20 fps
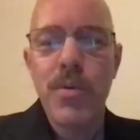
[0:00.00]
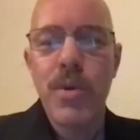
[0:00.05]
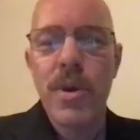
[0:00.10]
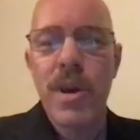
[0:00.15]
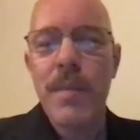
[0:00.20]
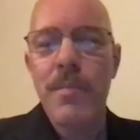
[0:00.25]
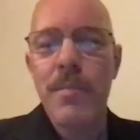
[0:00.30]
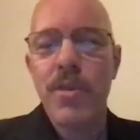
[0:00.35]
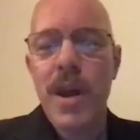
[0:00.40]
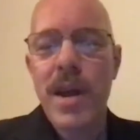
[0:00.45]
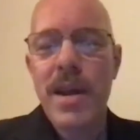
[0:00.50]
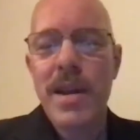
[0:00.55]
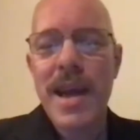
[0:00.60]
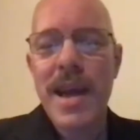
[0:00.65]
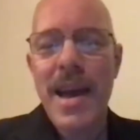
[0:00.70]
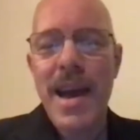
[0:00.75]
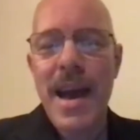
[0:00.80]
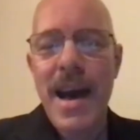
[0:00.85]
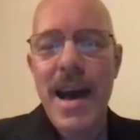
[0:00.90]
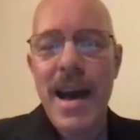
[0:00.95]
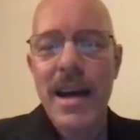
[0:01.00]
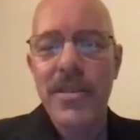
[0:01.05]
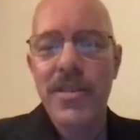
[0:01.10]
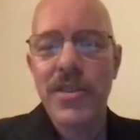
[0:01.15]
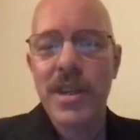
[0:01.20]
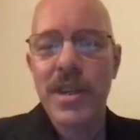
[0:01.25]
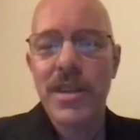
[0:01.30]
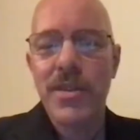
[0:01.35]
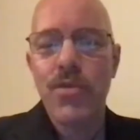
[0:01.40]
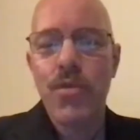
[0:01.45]
What I'm trying to
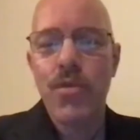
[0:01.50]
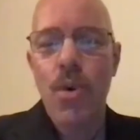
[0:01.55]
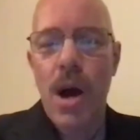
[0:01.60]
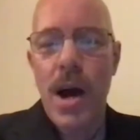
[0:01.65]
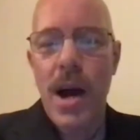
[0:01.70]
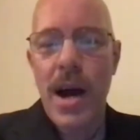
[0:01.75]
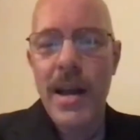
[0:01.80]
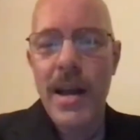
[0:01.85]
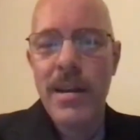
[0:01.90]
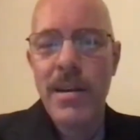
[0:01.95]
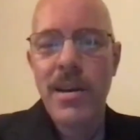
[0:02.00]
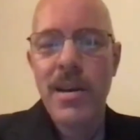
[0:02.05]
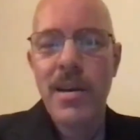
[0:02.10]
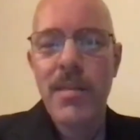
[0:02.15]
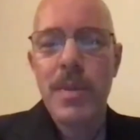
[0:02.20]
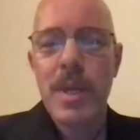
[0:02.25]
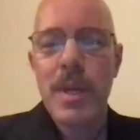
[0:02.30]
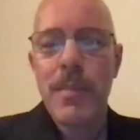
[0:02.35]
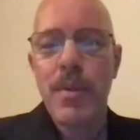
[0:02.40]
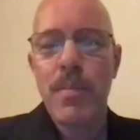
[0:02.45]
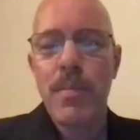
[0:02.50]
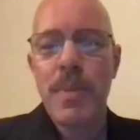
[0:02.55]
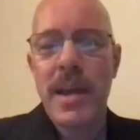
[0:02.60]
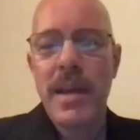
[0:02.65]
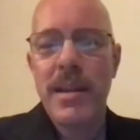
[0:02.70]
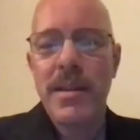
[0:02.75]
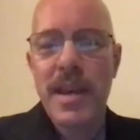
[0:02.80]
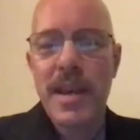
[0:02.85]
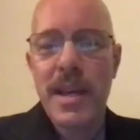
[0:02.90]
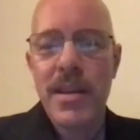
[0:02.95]
ask is why people
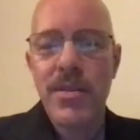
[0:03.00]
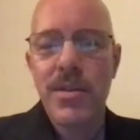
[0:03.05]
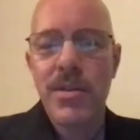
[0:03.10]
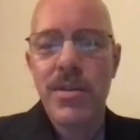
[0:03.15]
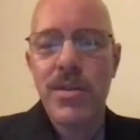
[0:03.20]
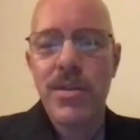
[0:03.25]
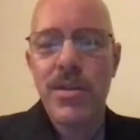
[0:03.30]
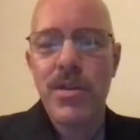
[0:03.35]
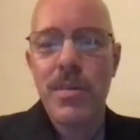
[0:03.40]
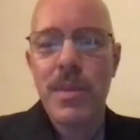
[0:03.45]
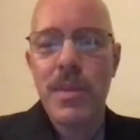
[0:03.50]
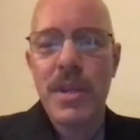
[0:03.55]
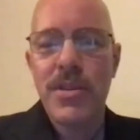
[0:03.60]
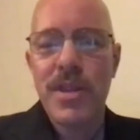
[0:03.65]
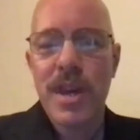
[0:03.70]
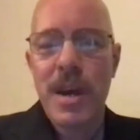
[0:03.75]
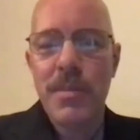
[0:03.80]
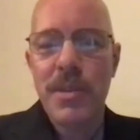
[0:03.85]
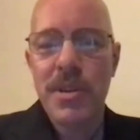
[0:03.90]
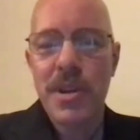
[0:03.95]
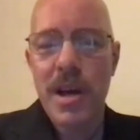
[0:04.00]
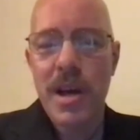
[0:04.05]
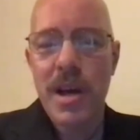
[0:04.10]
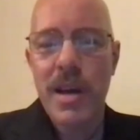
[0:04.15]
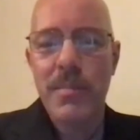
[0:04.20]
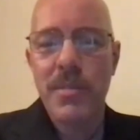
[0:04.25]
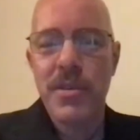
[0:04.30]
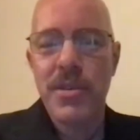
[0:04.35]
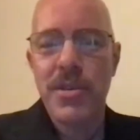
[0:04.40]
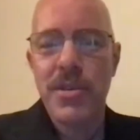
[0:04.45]
pay attention to them at some
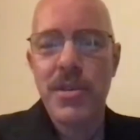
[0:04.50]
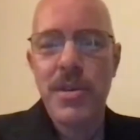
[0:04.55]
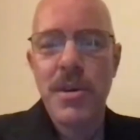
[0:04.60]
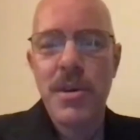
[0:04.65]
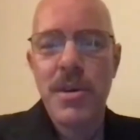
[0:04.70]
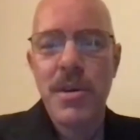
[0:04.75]
times,